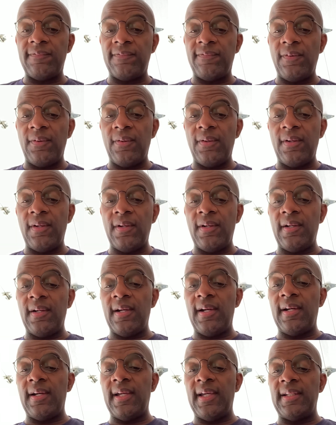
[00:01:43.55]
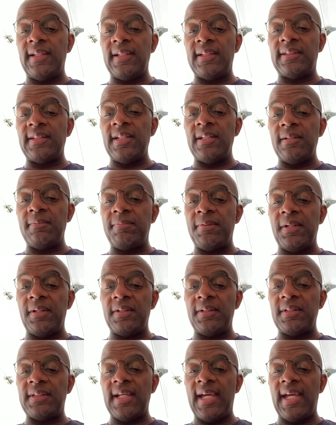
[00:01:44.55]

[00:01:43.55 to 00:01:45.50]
for uh, an extended period of